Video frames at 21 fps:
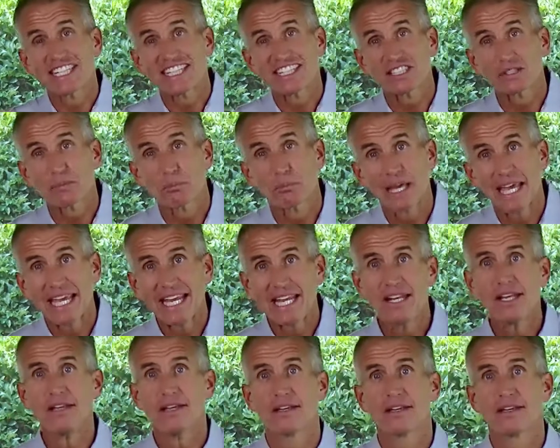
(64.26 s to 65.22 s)
is
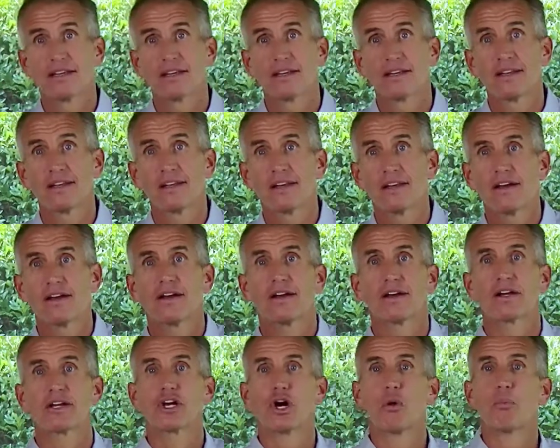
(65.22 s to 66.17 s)
made,
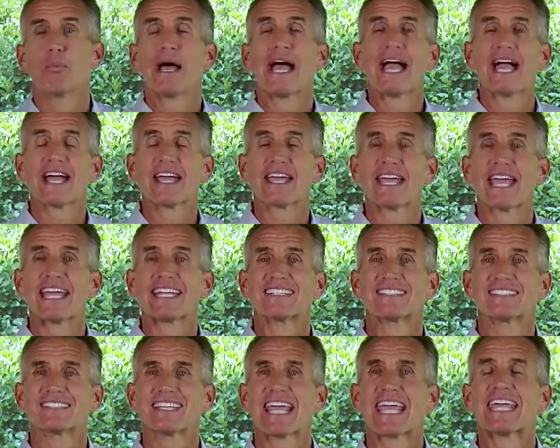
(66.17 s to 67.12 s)
go back and
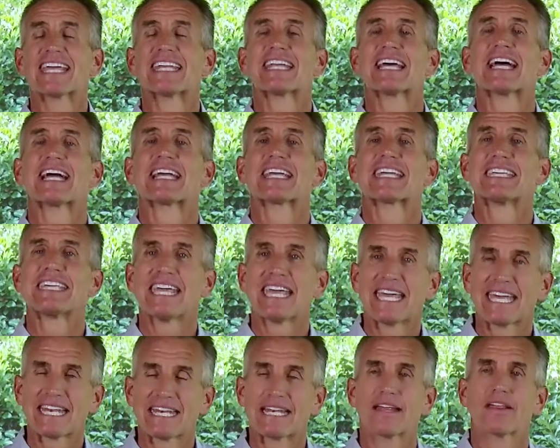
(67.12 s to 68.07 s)
say it
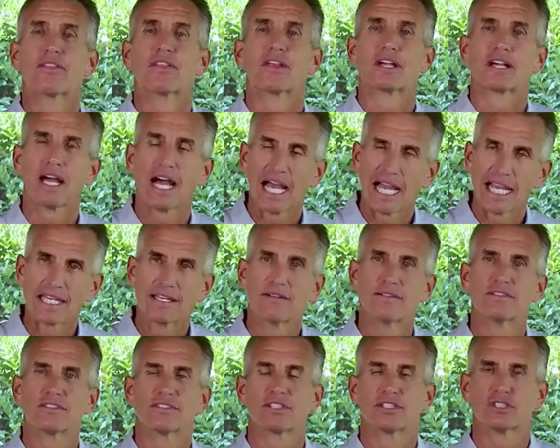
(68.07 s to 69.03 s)
again, the kind of
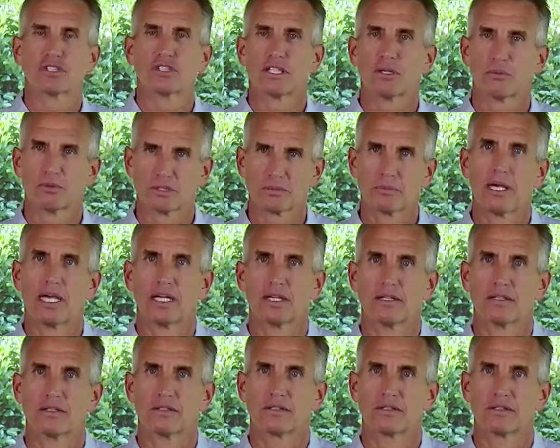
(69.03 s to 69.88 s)
decision that was made.